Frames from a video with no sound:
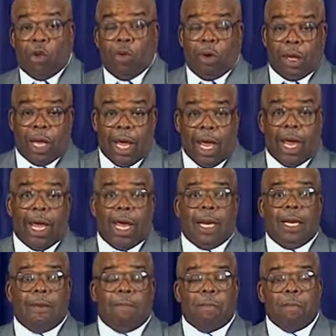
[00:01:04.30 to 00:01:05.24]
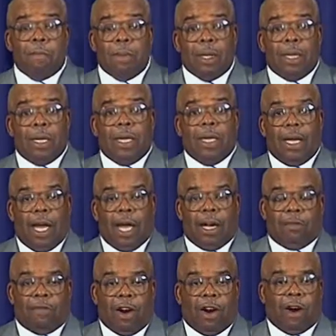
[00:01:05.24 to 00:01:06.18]
you again in a
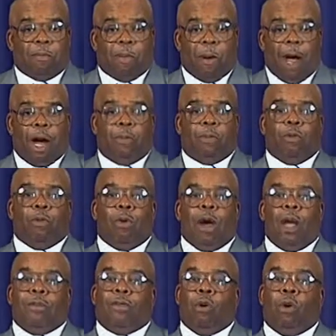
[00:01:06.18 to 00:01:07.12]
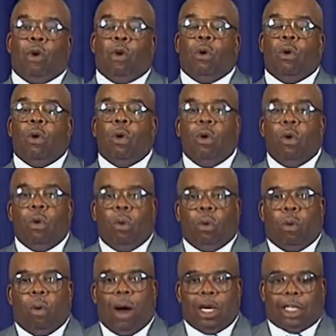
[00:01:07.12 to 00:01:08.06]
very powerful way for
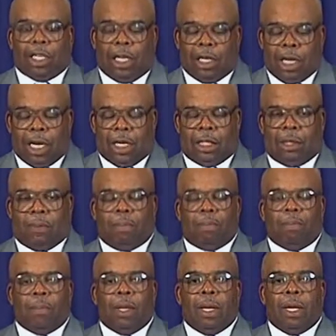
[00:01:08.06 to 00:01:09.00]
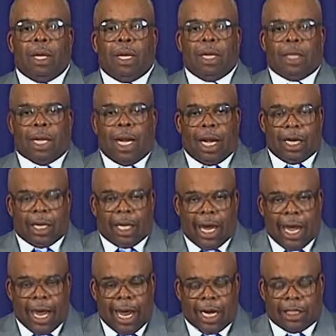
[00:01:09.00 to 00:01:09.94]
watching this
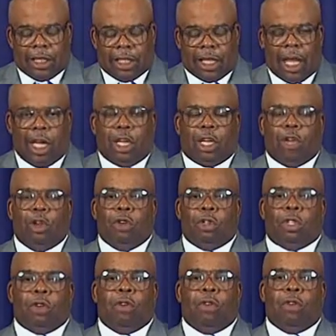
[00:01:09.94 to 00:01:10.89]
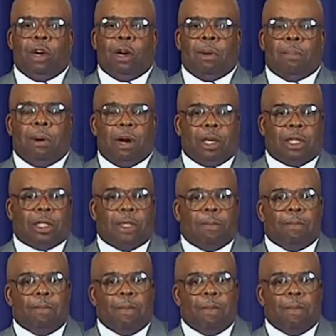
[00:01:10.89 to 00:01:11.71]
telecast. Thank you so very much.